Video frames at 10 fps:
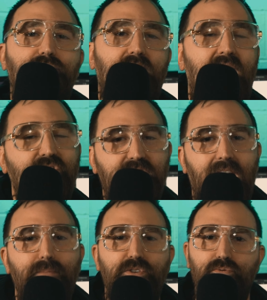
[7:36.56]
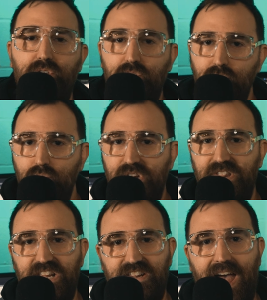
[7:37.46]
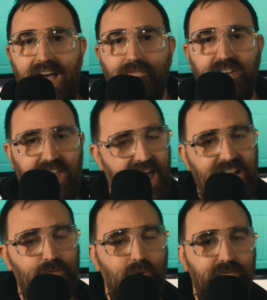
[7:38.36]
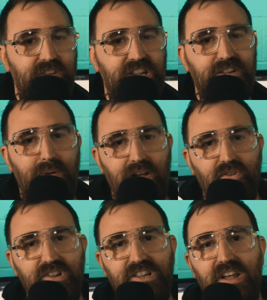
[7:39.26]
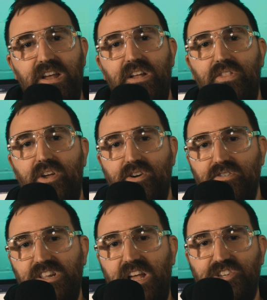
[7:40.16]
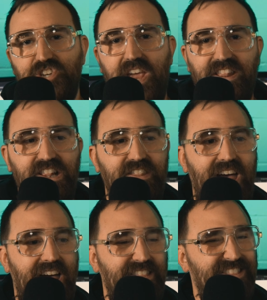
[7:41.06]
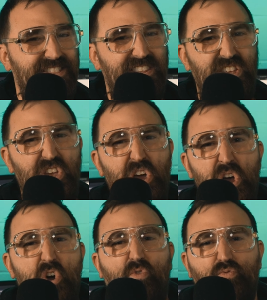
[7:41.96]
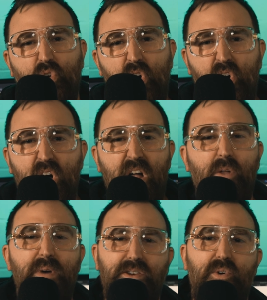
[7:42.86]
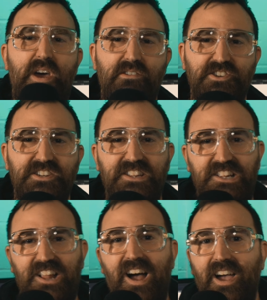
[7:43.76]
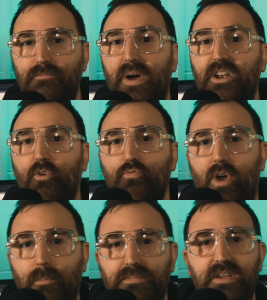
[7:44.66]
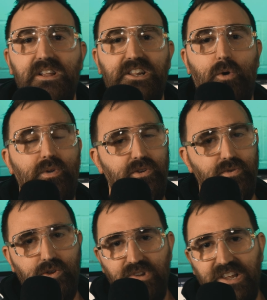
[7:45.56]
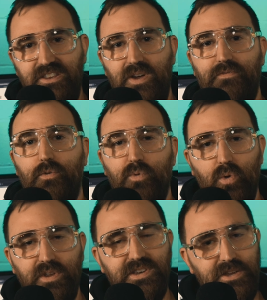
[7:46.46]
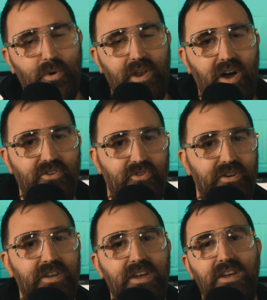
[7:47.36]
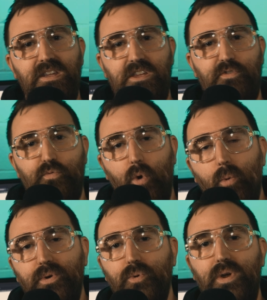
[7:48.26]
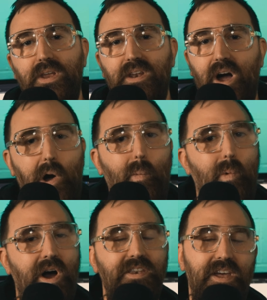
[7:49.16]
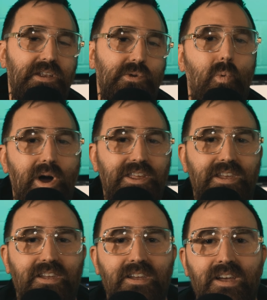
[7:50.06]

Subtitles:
every time you use the staff to cast one of these spells, there's a chance that the raw elemental energy inside might erupt. So when you use it, you have to roll a d100. If you roll between a 1 and a 20,